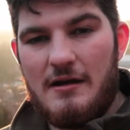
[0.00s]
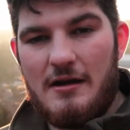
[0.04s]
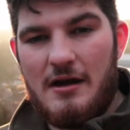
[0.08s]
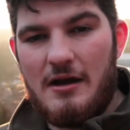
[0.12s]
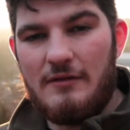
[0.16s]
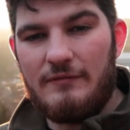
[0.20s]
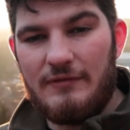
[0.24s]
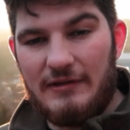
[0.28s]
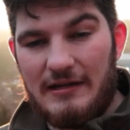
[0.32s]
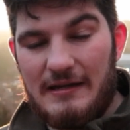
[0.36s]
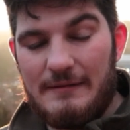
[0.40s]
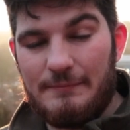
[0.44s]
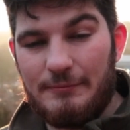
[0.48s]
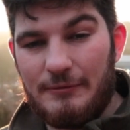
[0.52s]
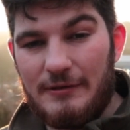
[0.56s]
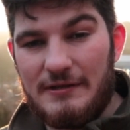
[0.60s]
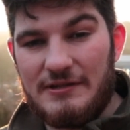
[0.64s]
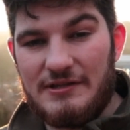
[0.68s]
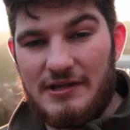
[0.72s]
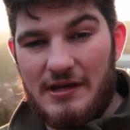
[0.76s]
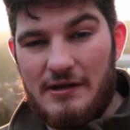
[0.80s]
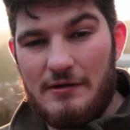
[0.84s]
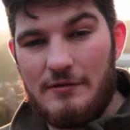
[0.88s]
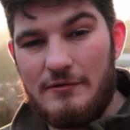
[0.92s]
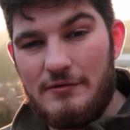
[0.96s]
I really
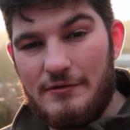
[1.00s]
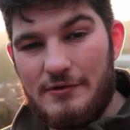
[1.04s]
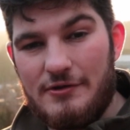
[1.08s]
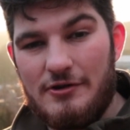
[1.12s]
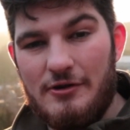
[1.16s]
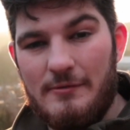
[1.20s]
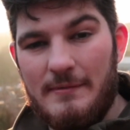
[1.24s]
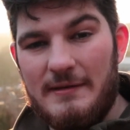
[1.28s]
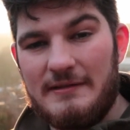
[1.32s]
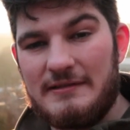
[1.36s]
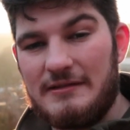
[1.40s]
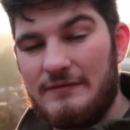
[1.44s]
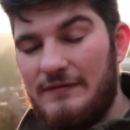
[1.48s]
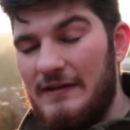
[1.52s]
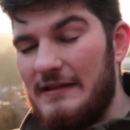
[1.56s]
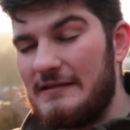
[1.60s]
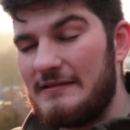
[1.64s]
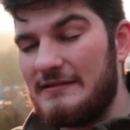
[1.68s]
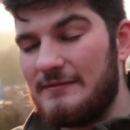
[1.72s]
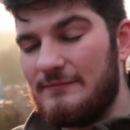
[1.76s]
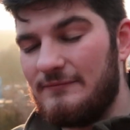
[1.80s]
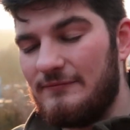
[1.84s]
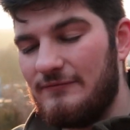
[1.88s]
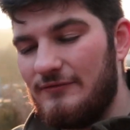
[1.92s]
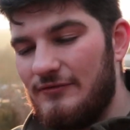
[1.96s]
appreciate all your comments. I've had
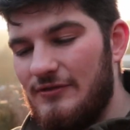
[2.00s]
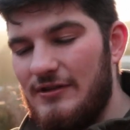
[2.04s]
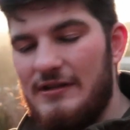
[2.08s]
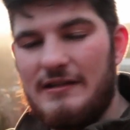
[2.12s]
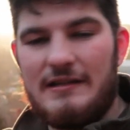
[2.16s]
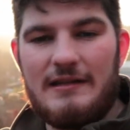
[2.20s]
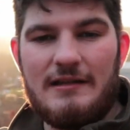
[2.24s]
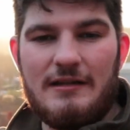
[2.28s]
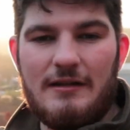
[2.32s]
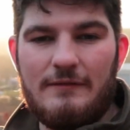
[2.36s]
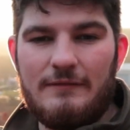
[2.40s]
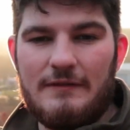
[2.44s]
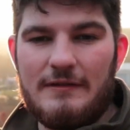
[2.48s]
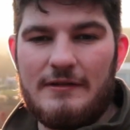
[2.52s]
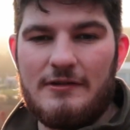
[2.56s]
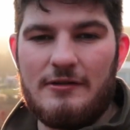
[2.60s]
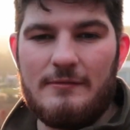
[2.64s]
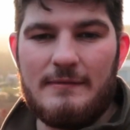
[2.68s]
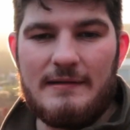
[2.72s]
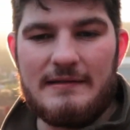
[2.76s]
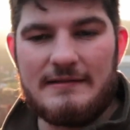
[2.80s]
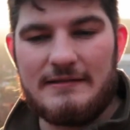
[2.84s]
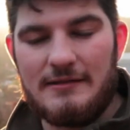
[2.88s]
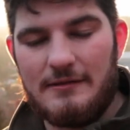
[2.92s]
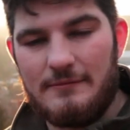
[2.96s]
some really lovely
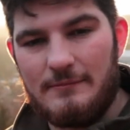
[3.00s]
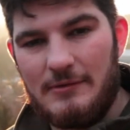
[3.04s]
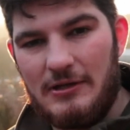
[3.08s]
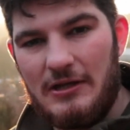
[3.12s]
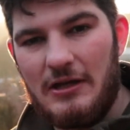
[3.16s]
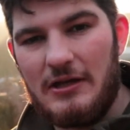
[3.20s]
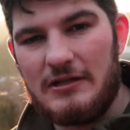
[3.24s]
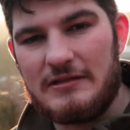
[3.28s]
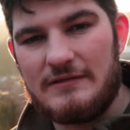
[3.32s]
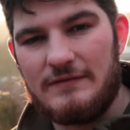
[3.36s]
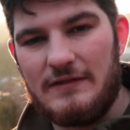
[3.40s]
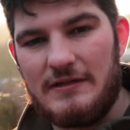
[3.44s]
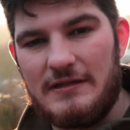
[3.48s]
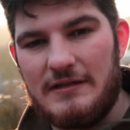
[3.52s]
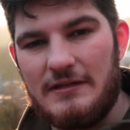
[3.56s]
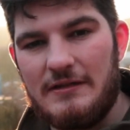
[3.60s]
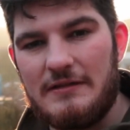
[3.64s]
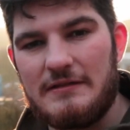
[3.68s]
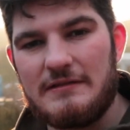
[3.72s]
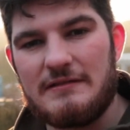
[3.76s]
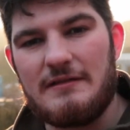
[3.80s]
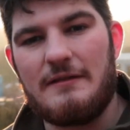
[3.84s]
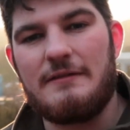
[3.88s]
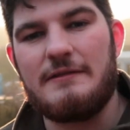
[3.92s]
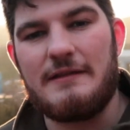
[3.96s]
comments over my last
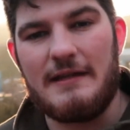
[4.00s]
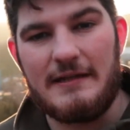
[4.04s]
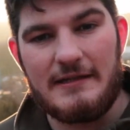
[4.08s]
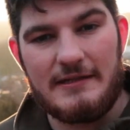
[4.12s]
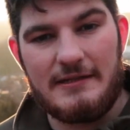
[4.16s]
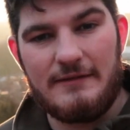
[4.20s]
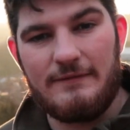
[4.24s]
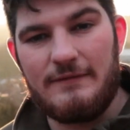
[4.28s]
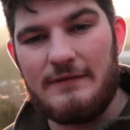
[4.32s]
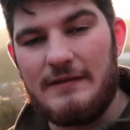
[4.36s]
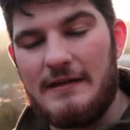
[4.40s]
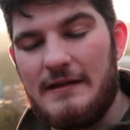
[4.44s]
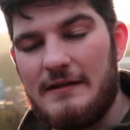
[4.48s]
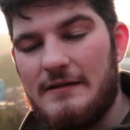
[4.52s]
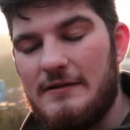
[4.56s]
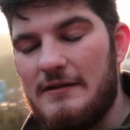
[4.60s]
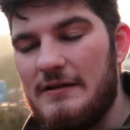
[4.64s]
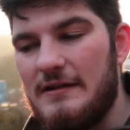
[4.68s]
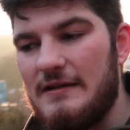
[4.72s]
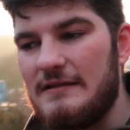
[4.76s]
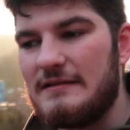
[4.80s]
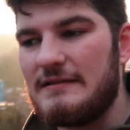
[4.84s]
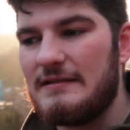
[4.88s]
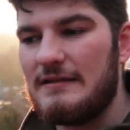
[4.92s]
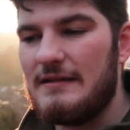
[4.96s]
videos, so thank you for that,
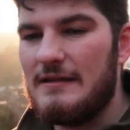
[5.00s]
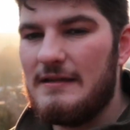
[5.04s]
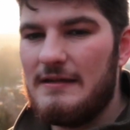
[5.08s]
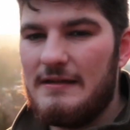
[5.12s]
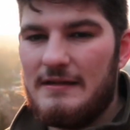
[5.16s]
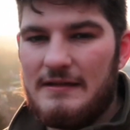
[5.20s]
guys.